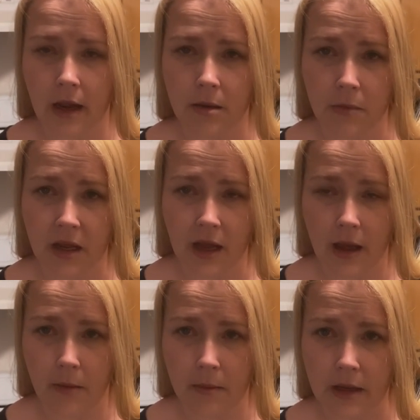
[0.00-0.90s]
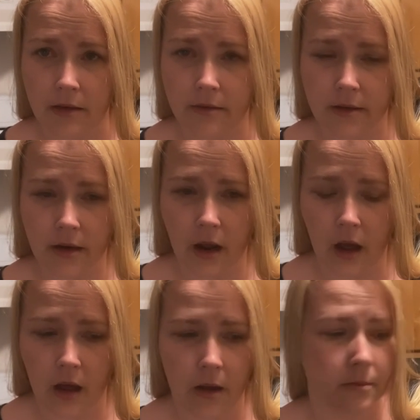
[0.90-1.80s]
and um,
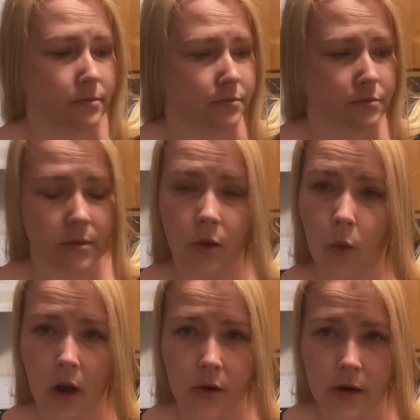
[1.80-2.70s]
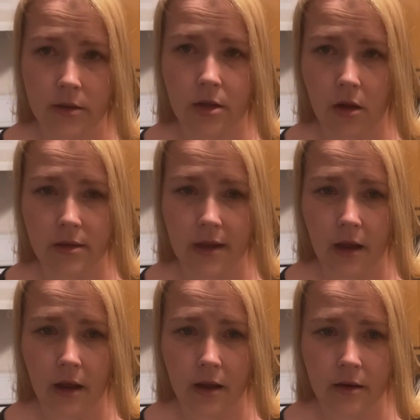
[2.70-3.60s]
the watering's all done. I
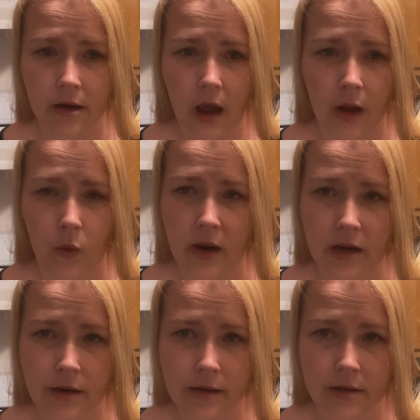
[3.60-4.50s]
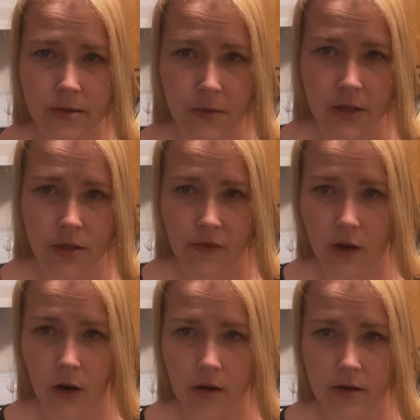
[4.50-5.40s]
weeded as much of the garden as
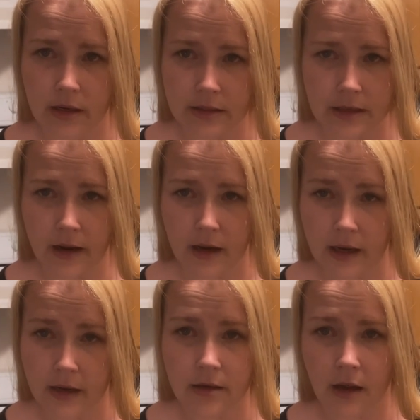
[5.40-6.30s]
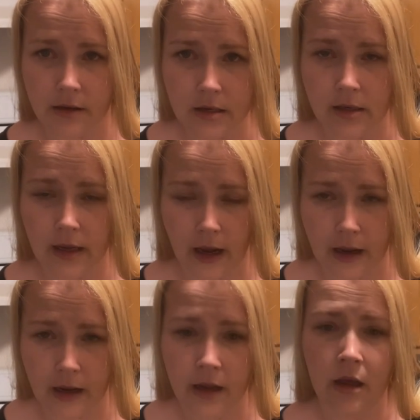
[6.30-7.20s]
I could get done tonight.
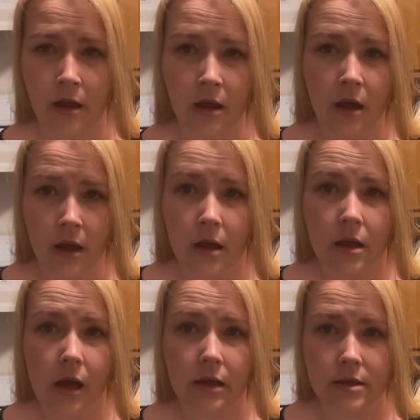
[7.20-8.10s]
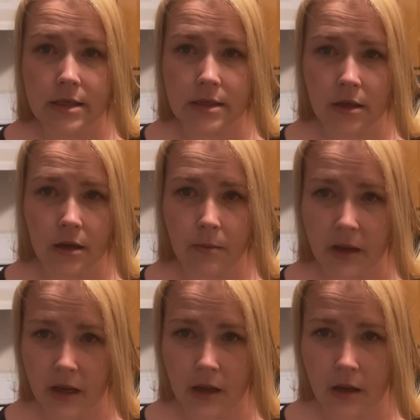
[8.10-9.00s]
It's gonna be a
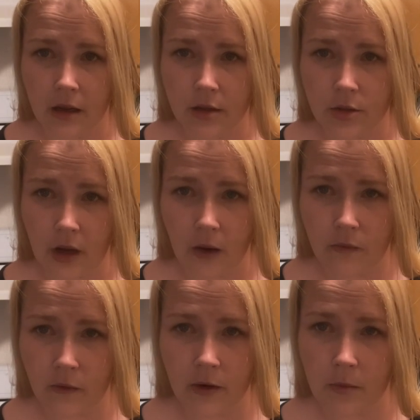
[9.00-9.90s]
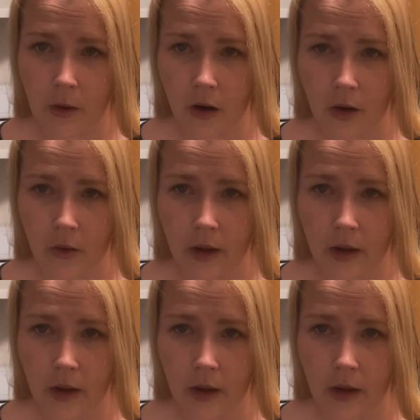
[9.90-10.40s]
job for tomorrow again.